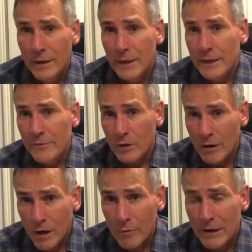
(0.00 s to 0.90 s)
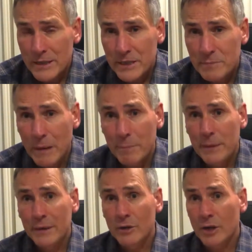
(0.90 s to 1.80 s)
and if your heart rate is
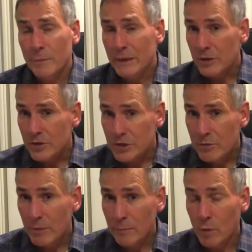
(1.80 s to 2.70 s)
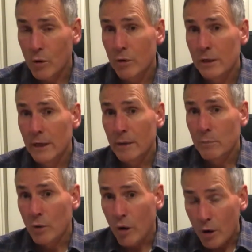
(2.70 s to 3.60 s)
pumping, you're going to be consuming more
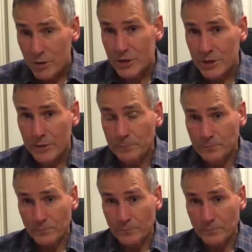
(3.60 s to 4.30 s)
oxygen,